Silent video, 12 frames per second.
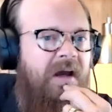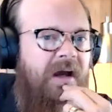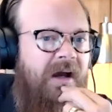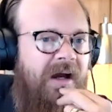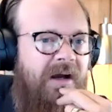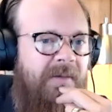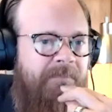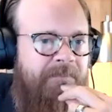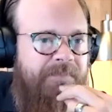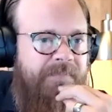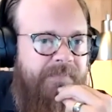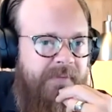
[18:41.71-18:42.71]

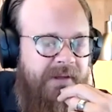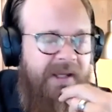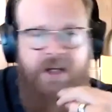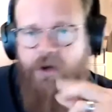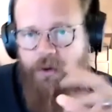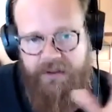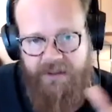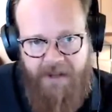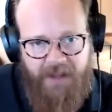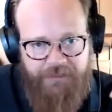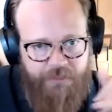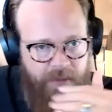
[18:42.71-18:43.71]
And no, the
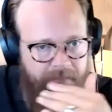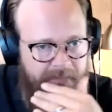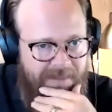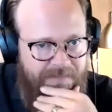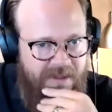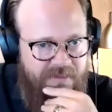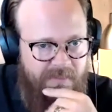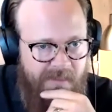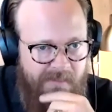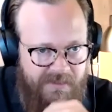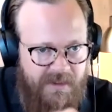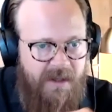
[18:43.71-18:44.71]
apostles weren't baptizing
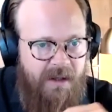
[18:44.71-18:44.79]
babies.